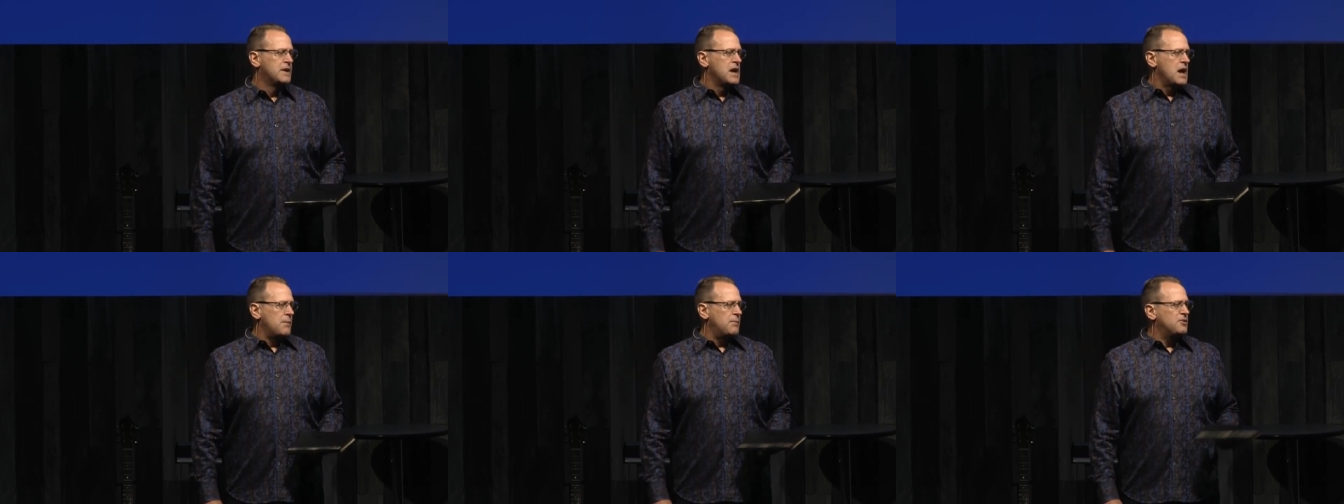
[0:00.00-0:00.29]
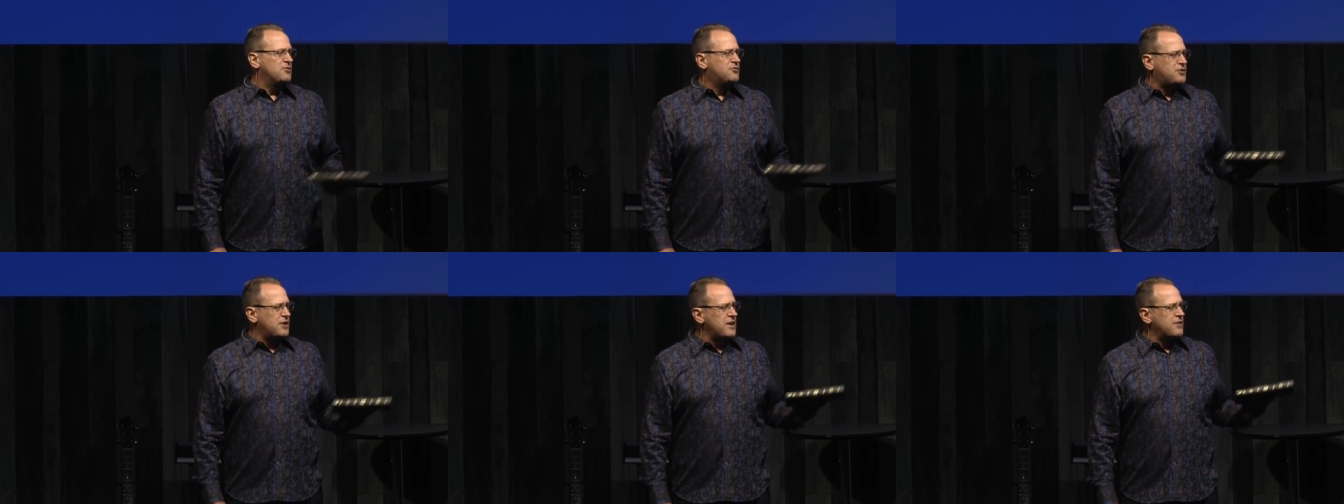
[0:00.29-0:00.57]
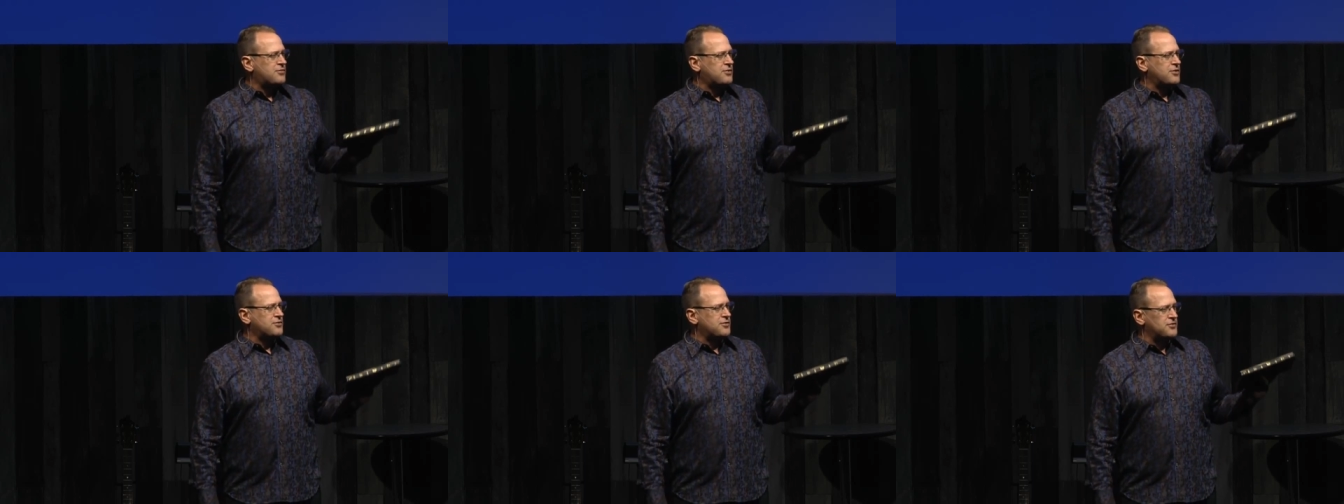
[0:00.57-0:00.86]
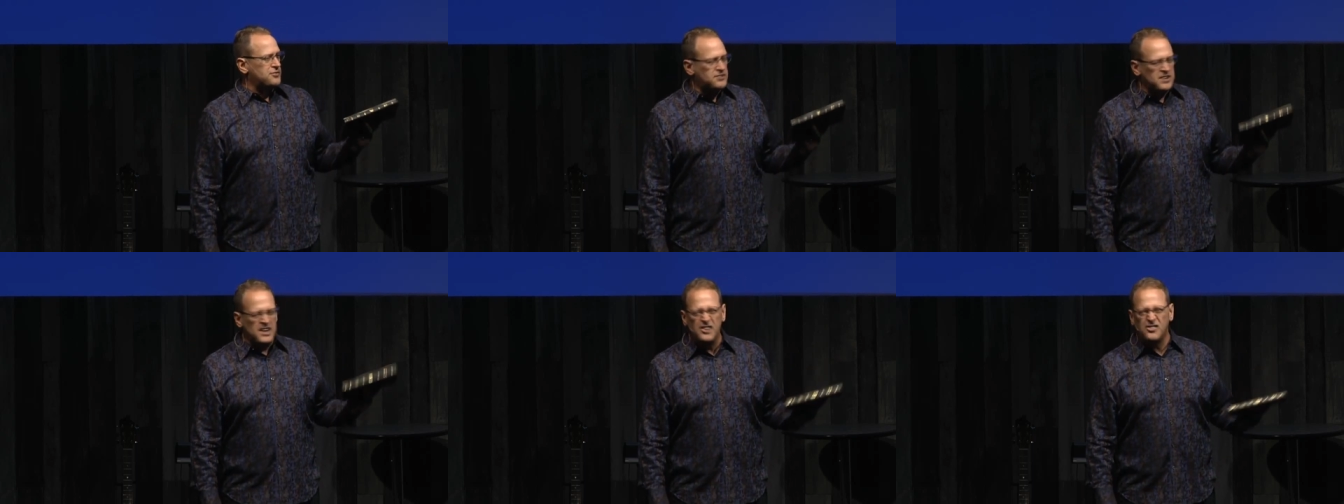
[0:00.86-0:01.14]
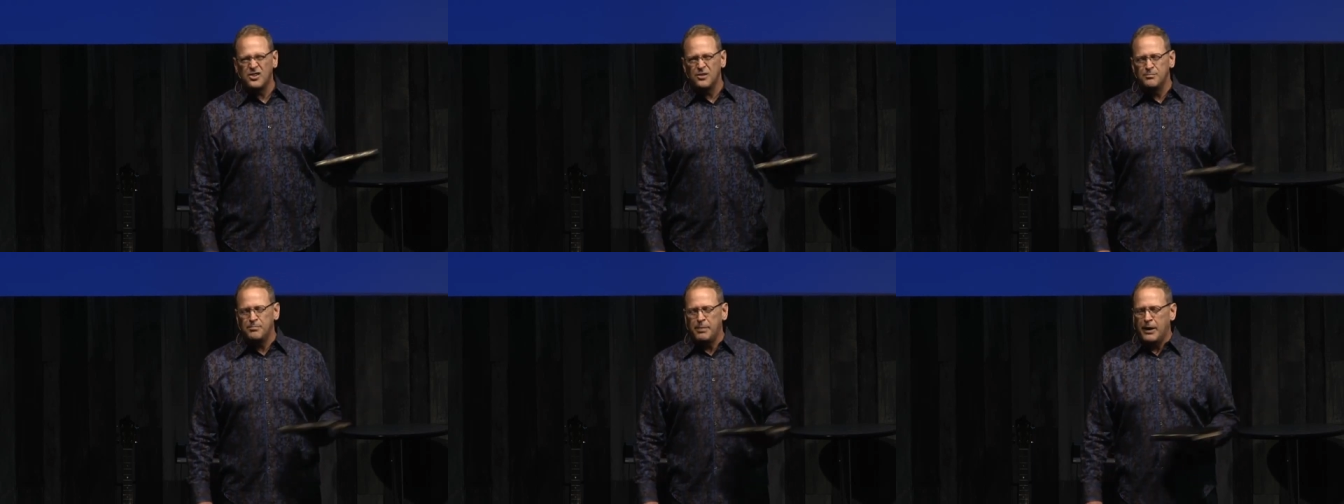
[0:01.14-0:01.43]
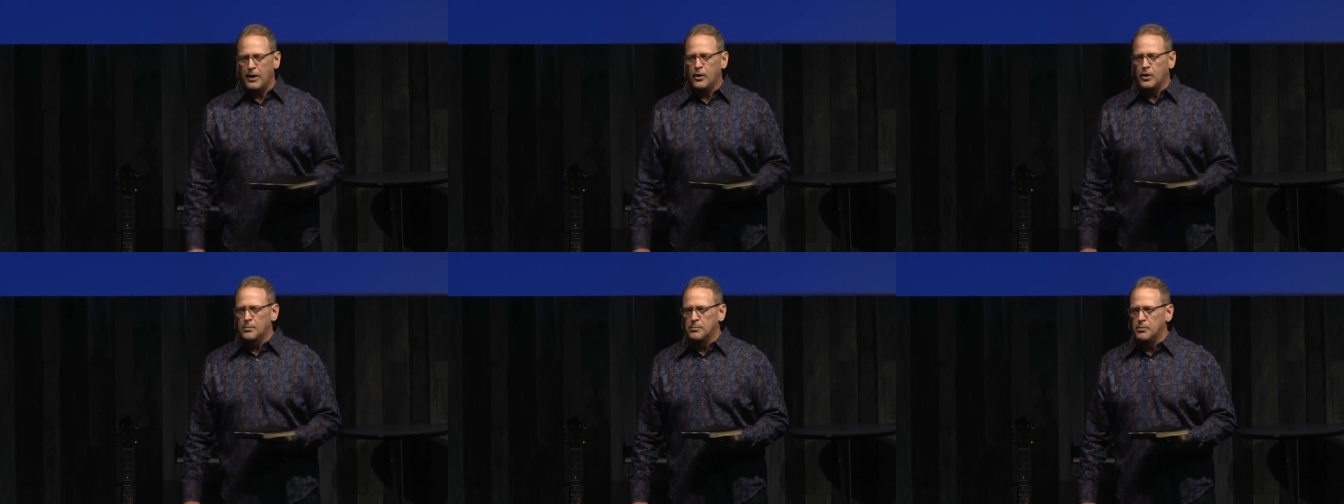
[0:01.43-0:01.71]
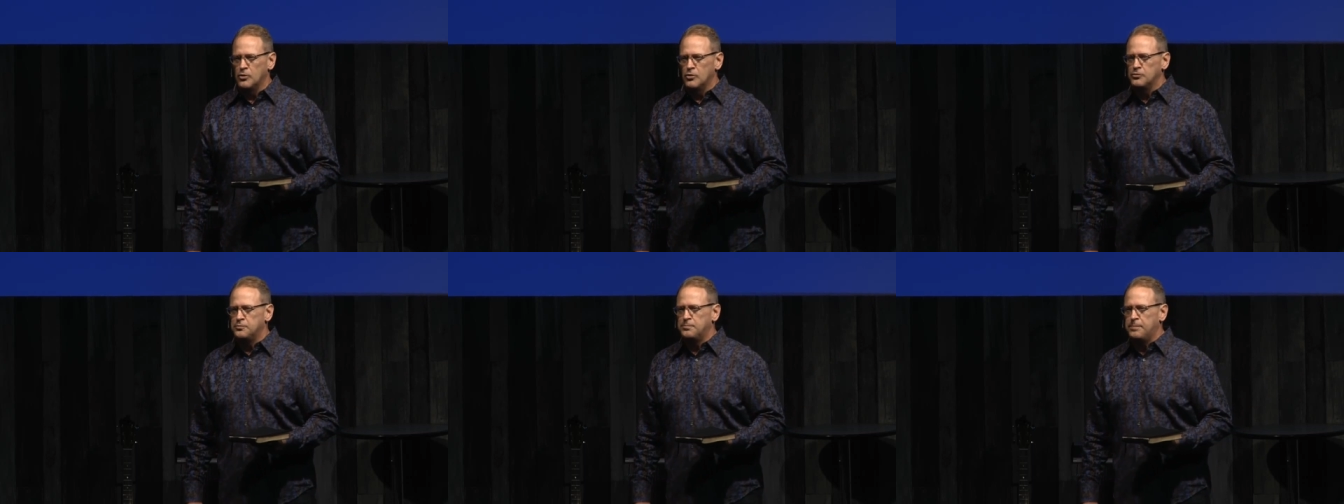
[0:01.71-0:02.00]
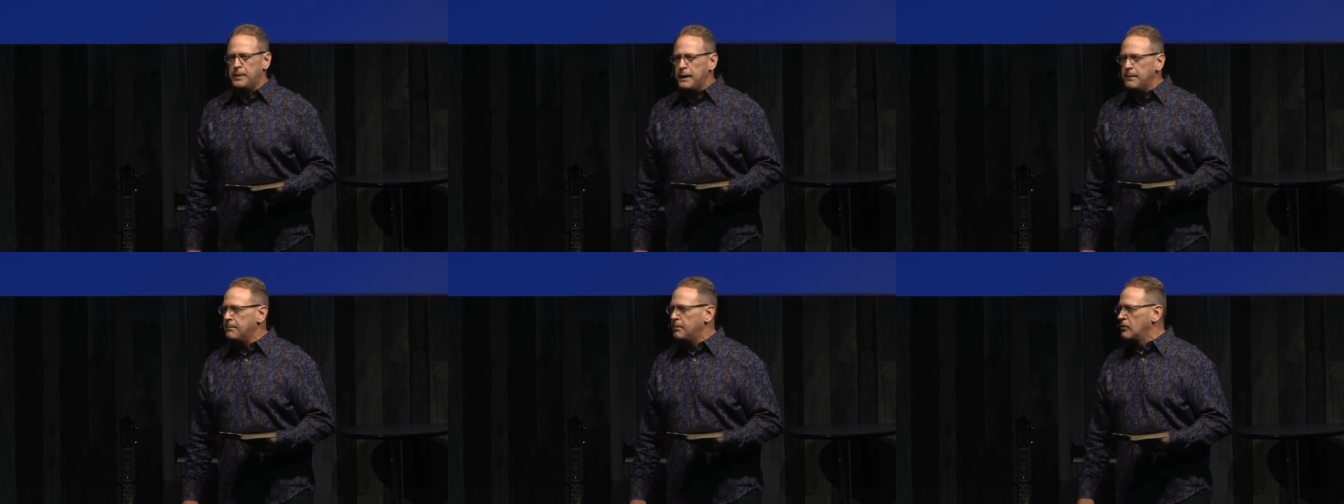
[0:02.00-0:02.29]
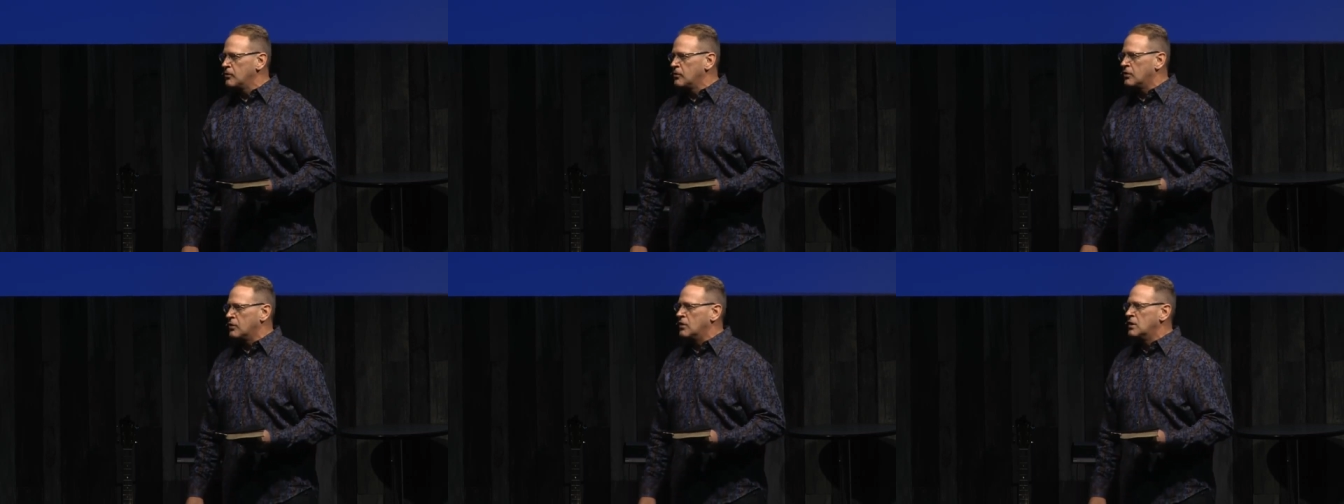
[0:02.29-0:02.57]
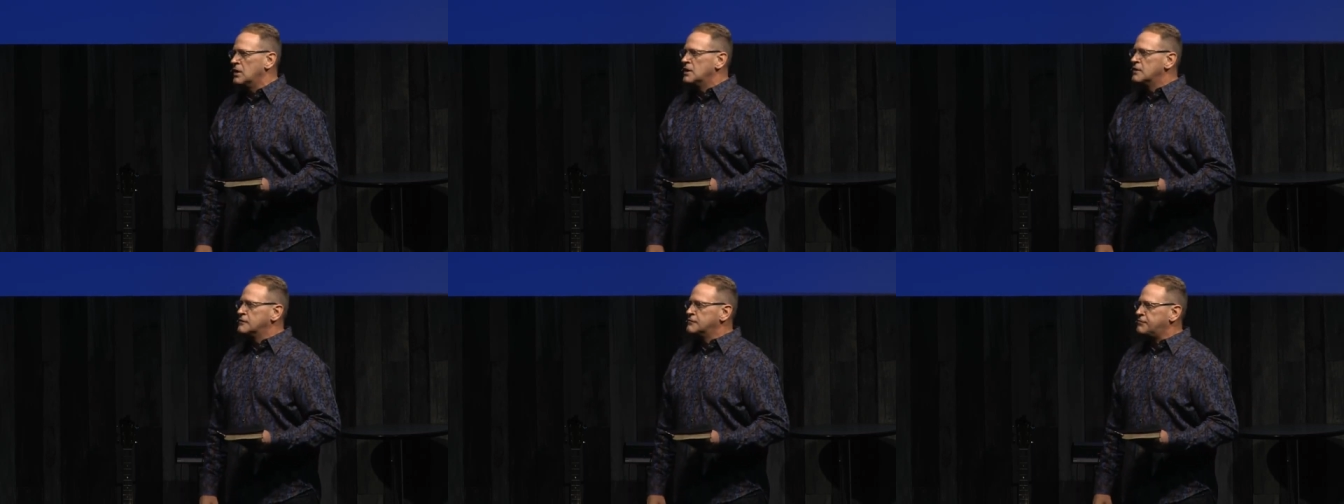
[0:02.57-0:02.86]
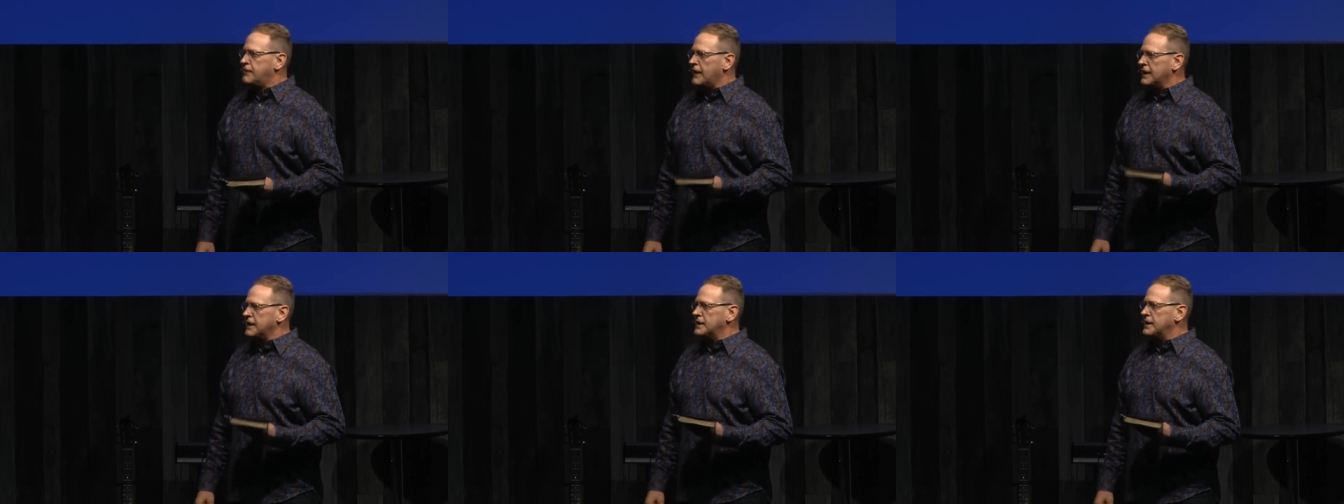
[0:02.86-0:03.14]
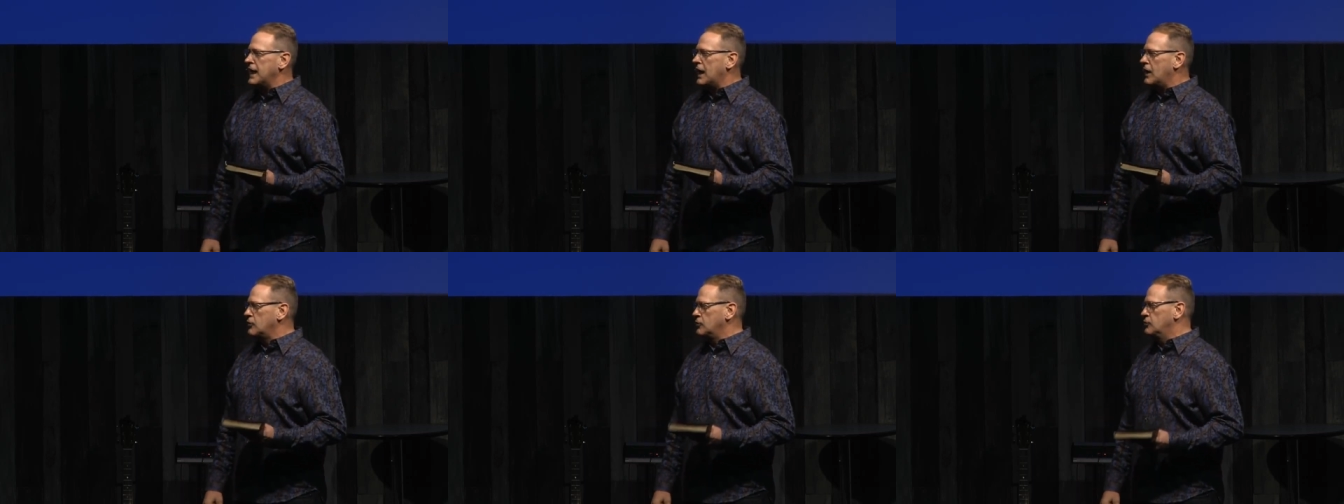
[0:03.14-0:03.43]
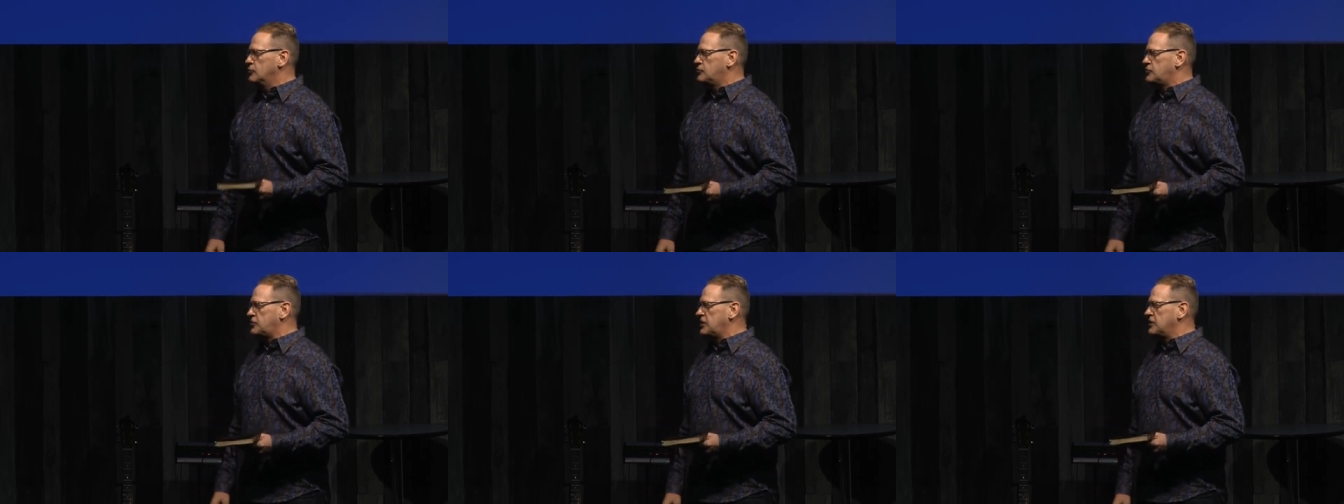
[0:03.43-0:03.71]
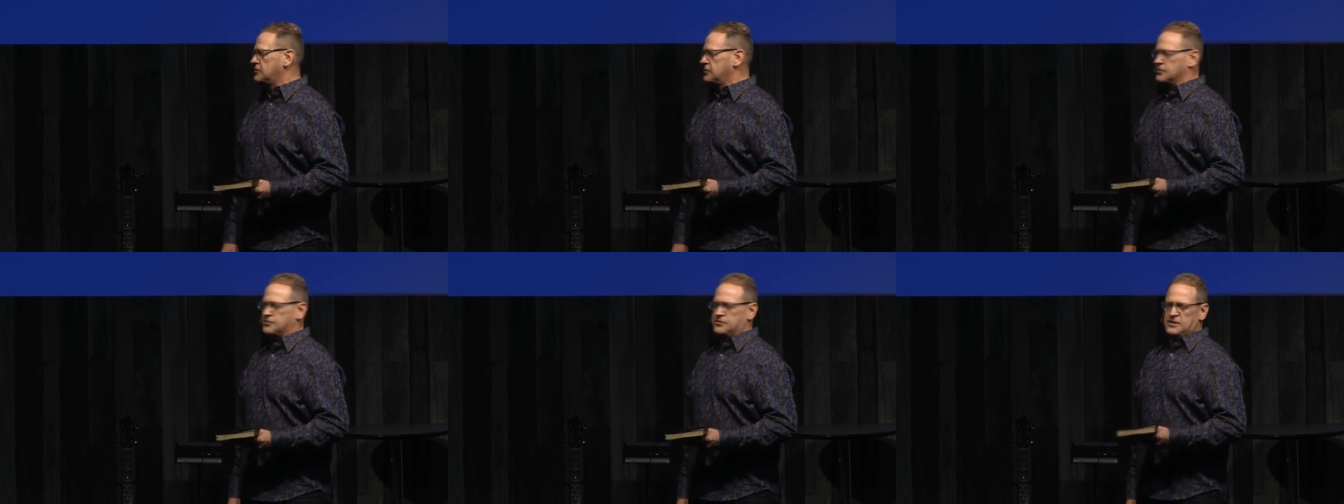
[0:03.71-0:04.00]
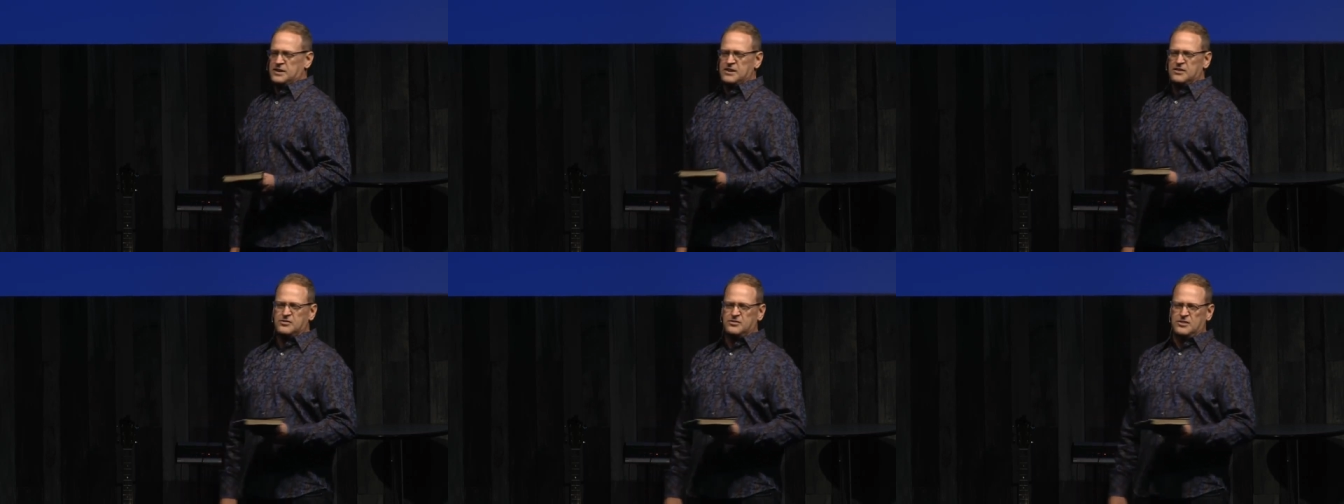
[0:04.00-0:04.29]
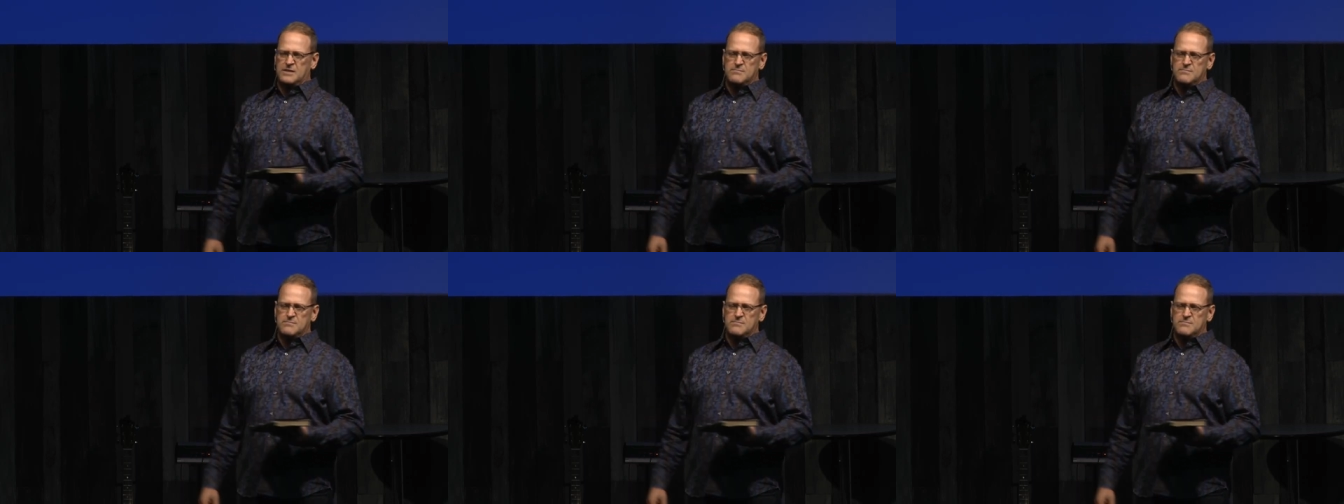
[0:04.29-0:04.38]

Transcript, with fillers: I mean, Jesus is teaching parables. People are finding out who Jesus is.